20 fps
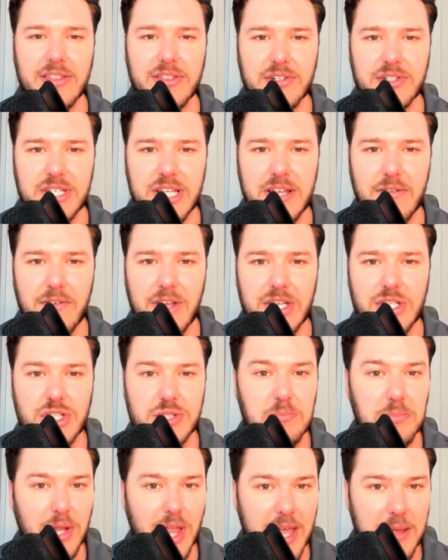at their TV,
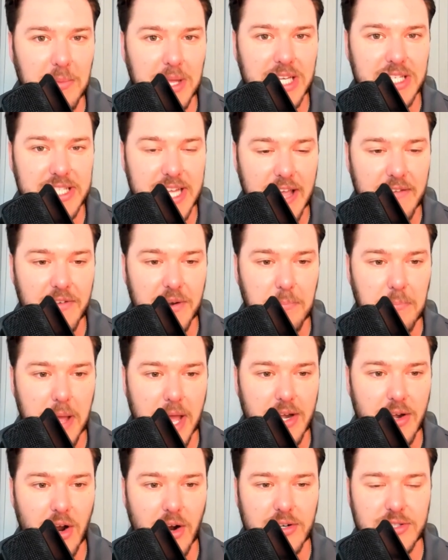just blaming David
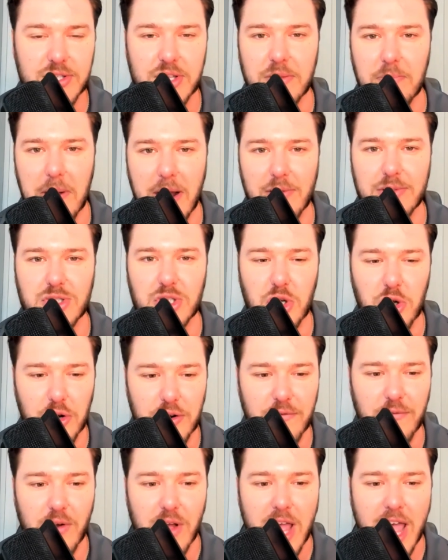Bednar. So the Pirates could
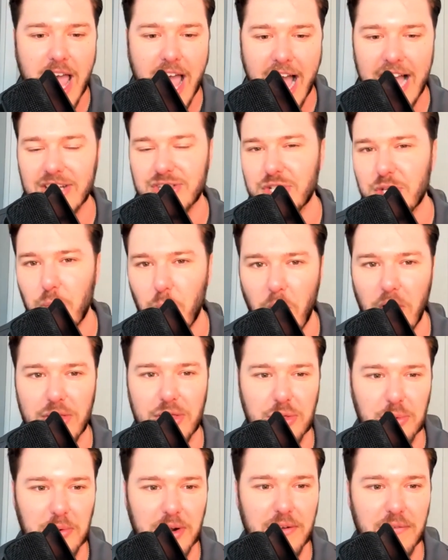have actually won
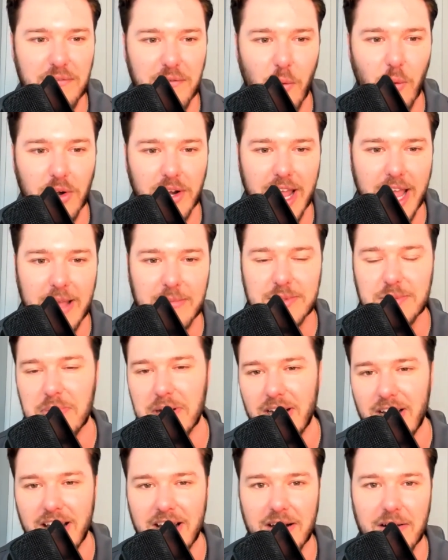3 of 4 games,
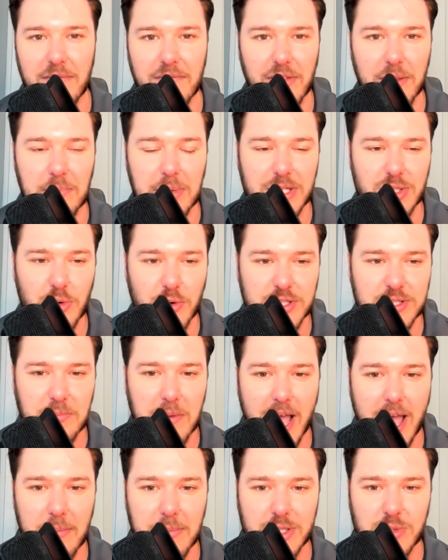but it ended up flipping towards
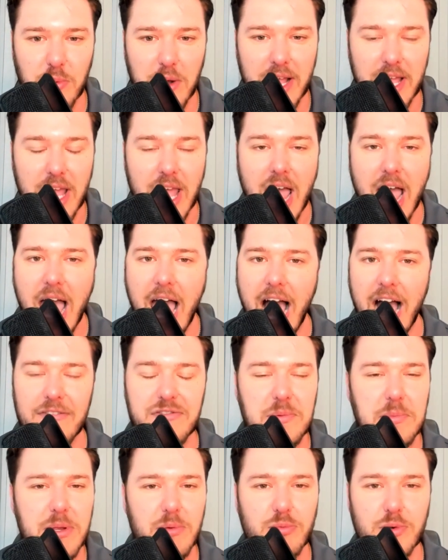Miami's way.
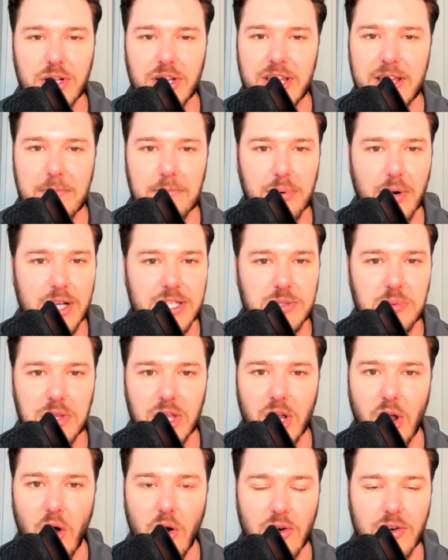Have to be really impressed with
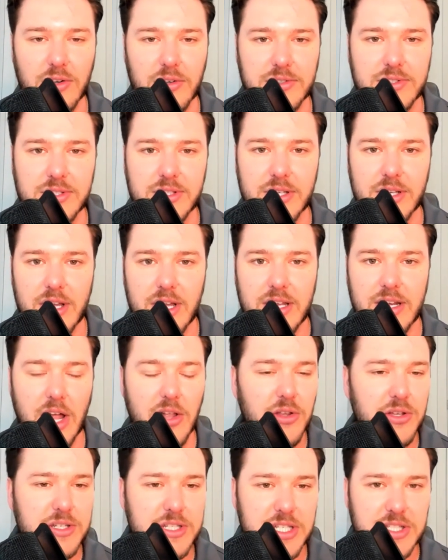the Cardinals.
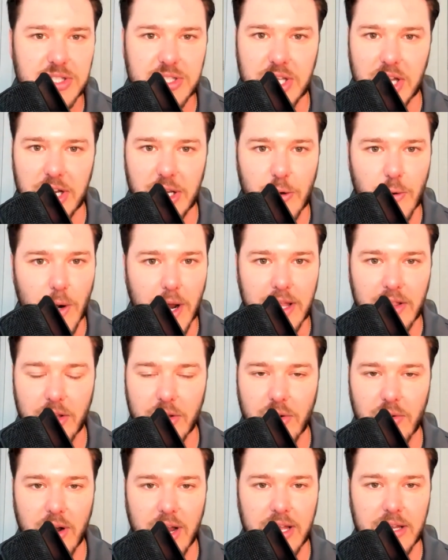Not only did Sonny Gray
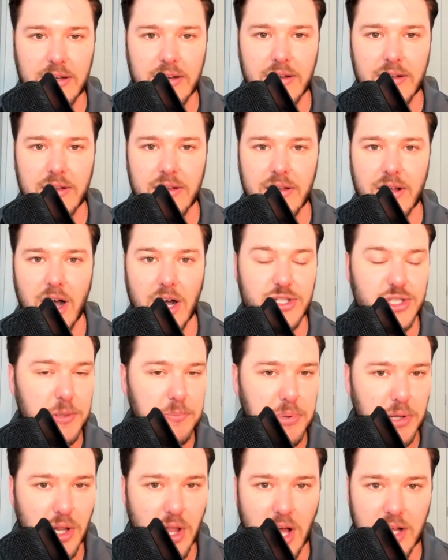look great, Andre
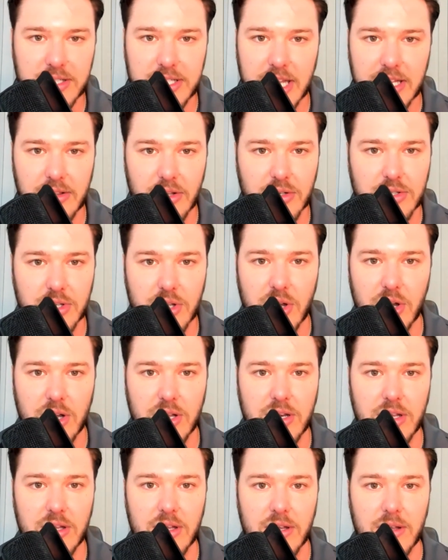Palante looked
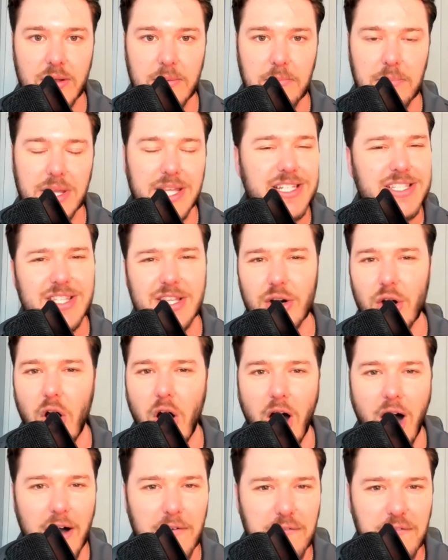good, but it's their
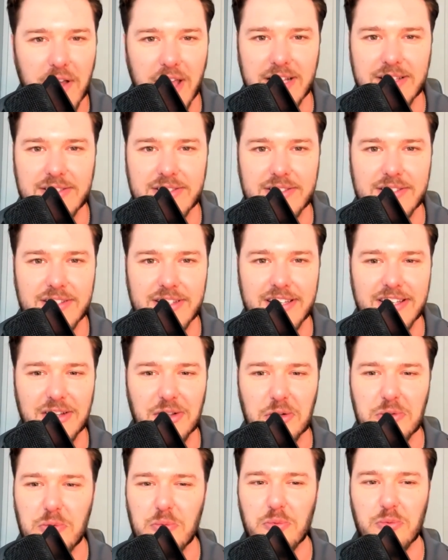offense.
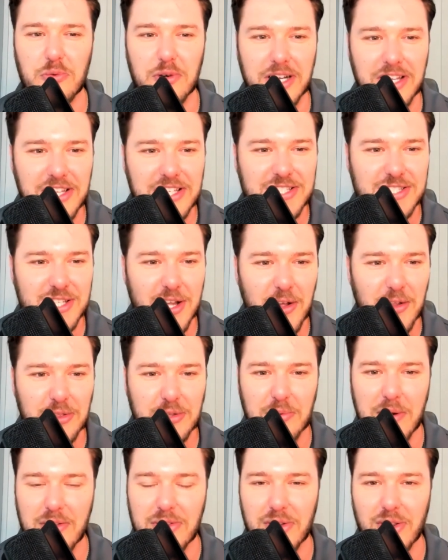Looked really
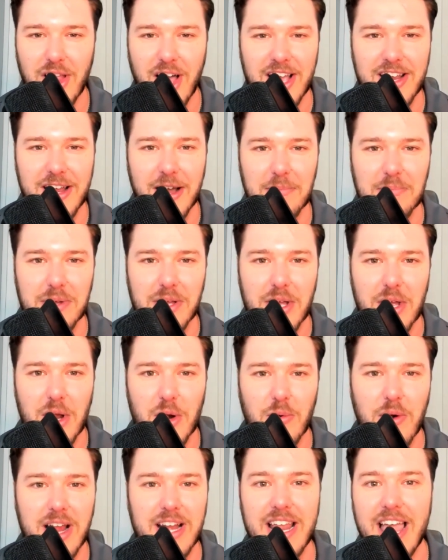solid throughout the lineup,
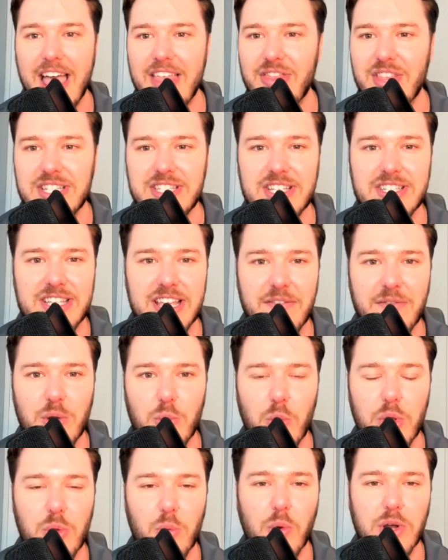right? And this is
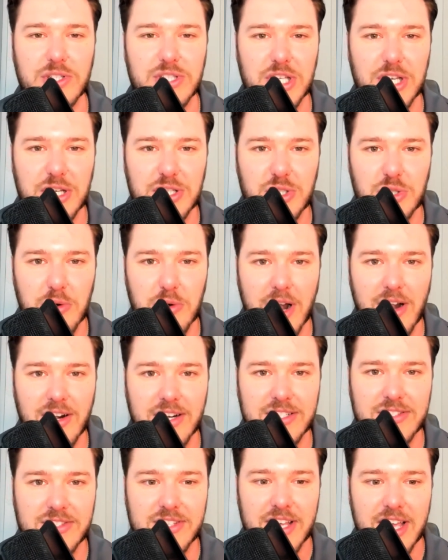even with Wilson
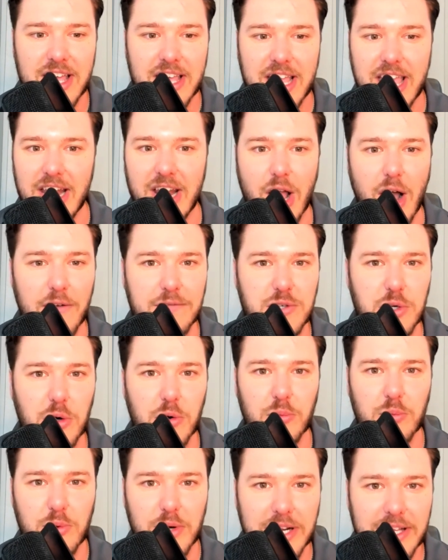Contreras getting off to
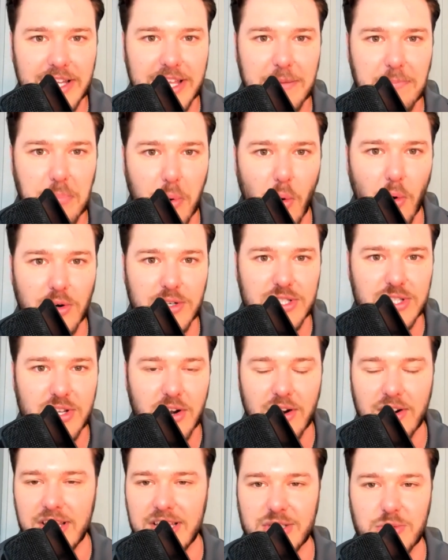a really poor
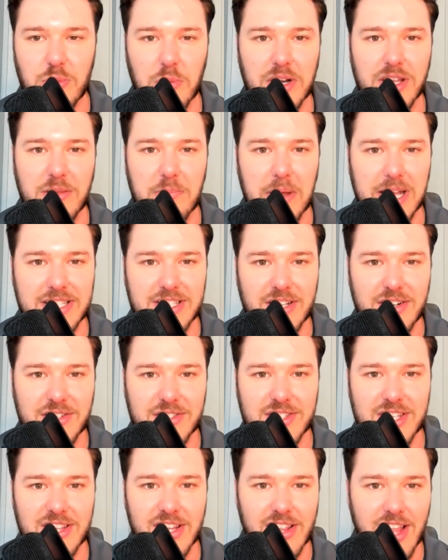start, and he's one of the best
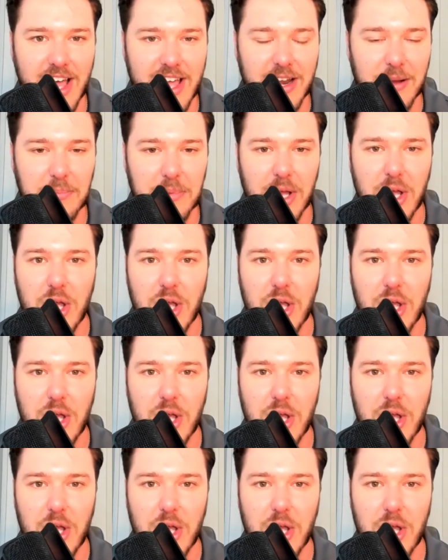hitters in the lineup.